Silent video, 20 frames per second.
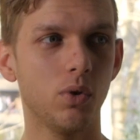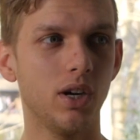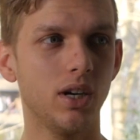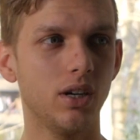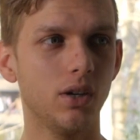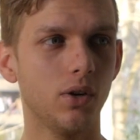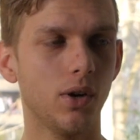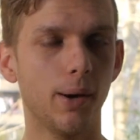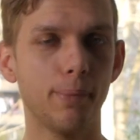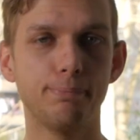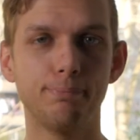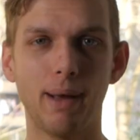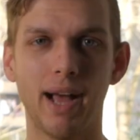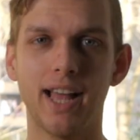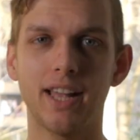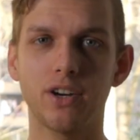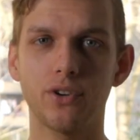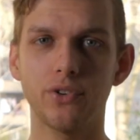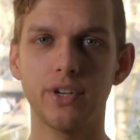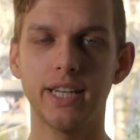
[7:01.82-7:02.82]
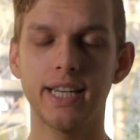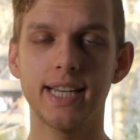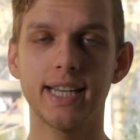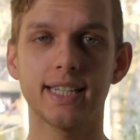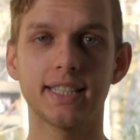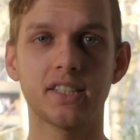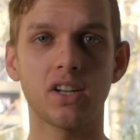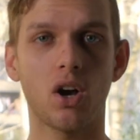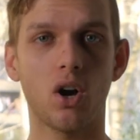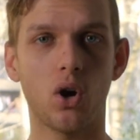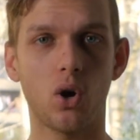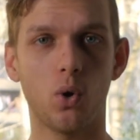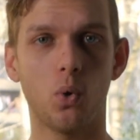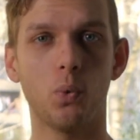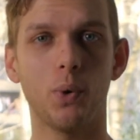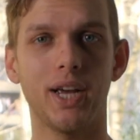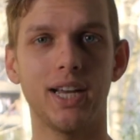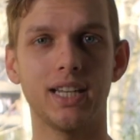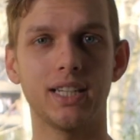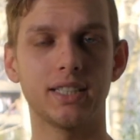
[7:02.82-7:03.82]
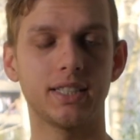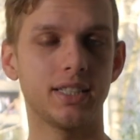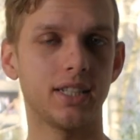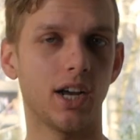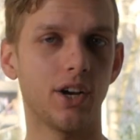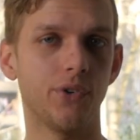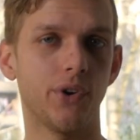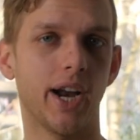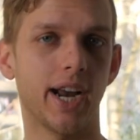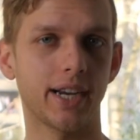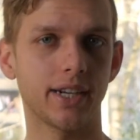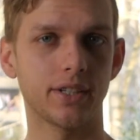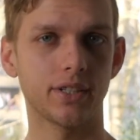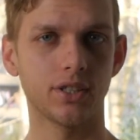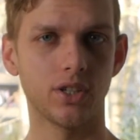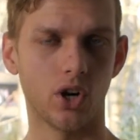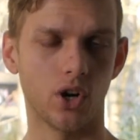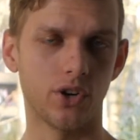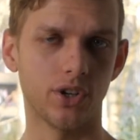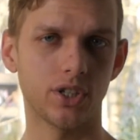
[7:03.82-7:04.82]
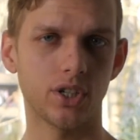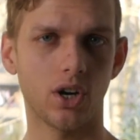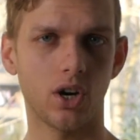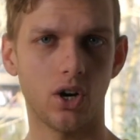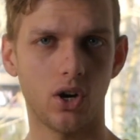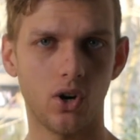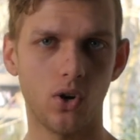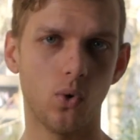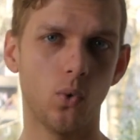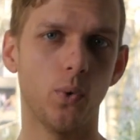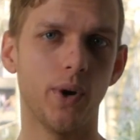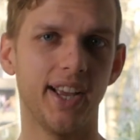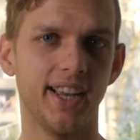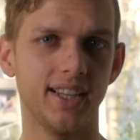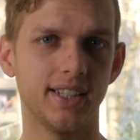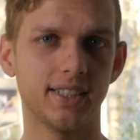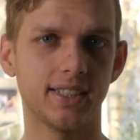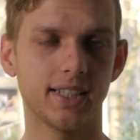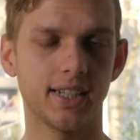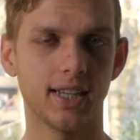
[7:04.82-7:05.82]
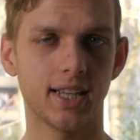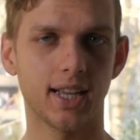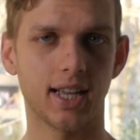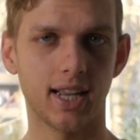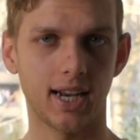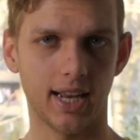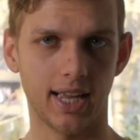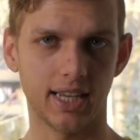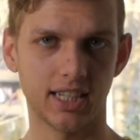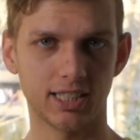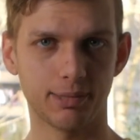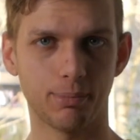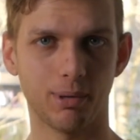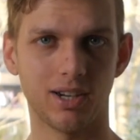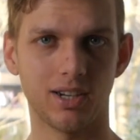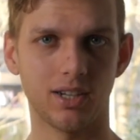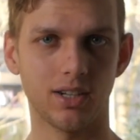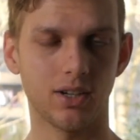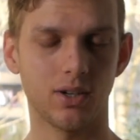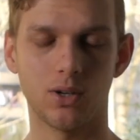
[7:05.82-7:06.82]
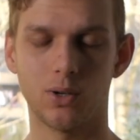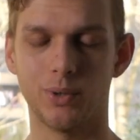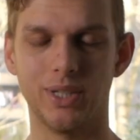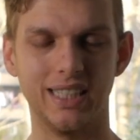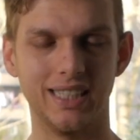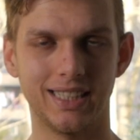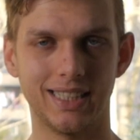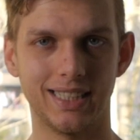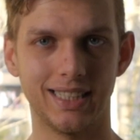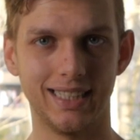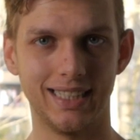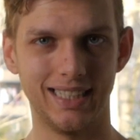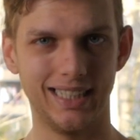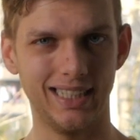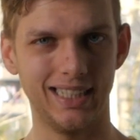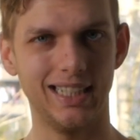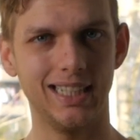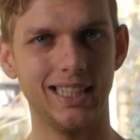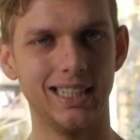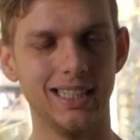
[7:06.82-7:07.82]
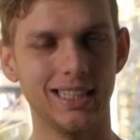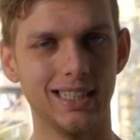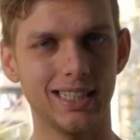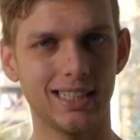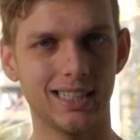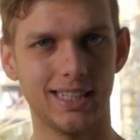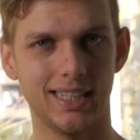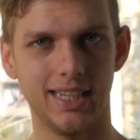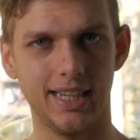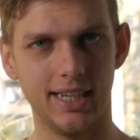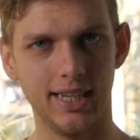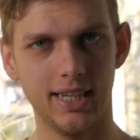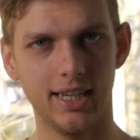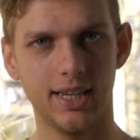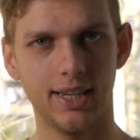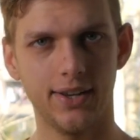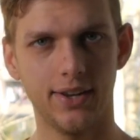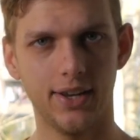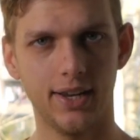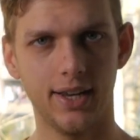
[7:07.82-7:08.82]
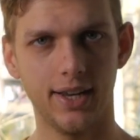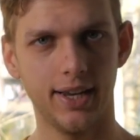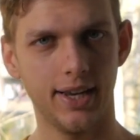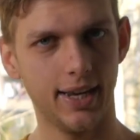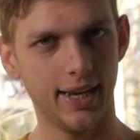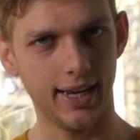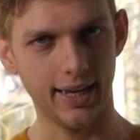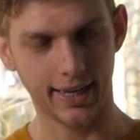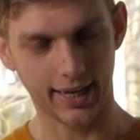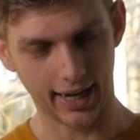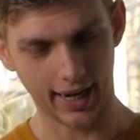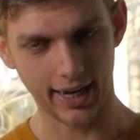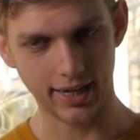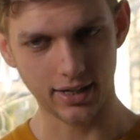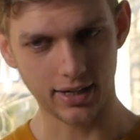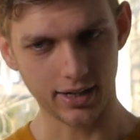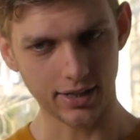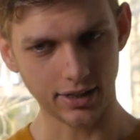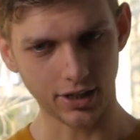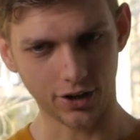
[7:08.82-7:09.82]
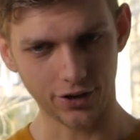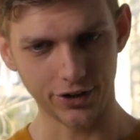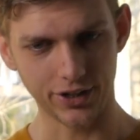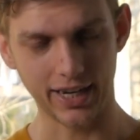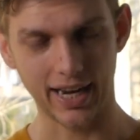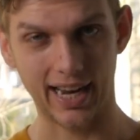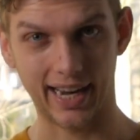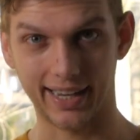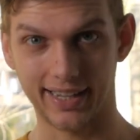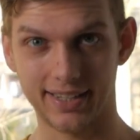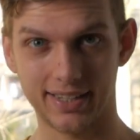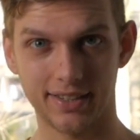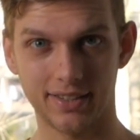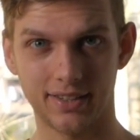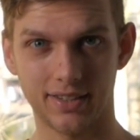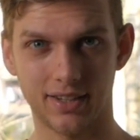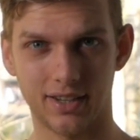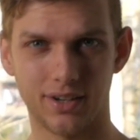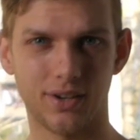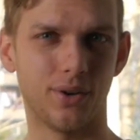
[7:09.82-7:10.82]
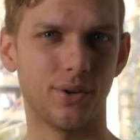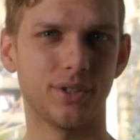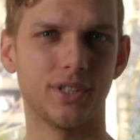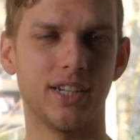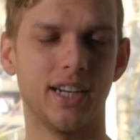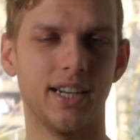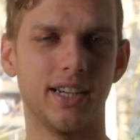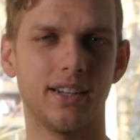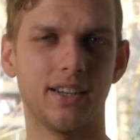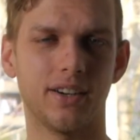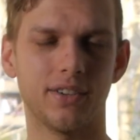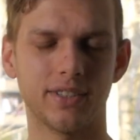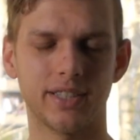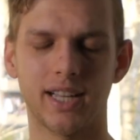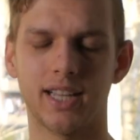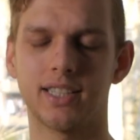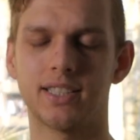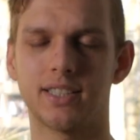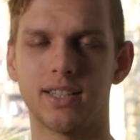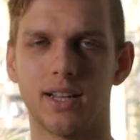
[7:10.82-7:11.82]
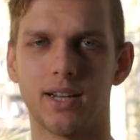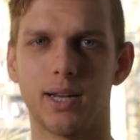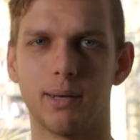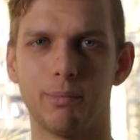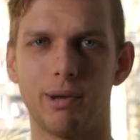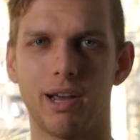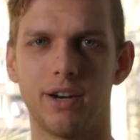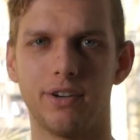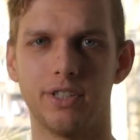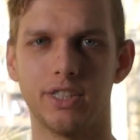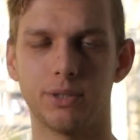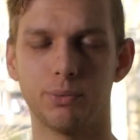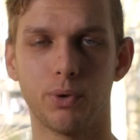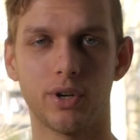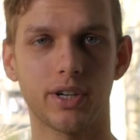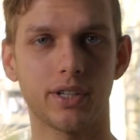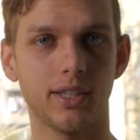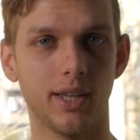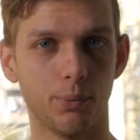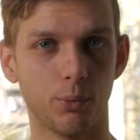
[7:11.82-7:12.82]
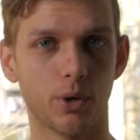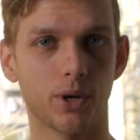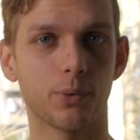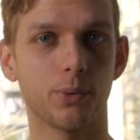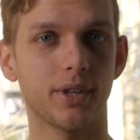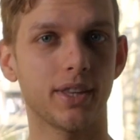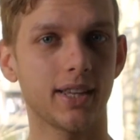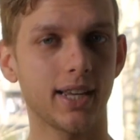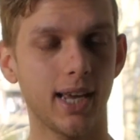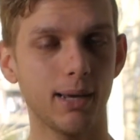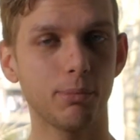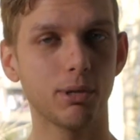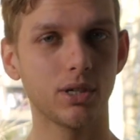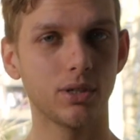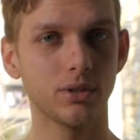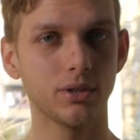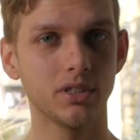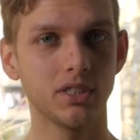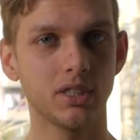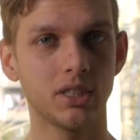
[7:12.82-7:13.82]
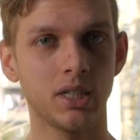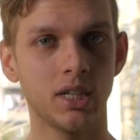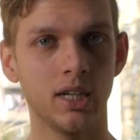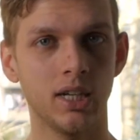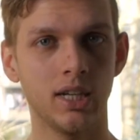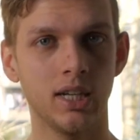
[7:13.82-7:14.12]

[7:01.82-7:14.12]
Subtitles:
well, a battery is always direct current, always gelijkspanning, always DC. It cannot create an alternating current. That's not how batteries work. They work with chemicals.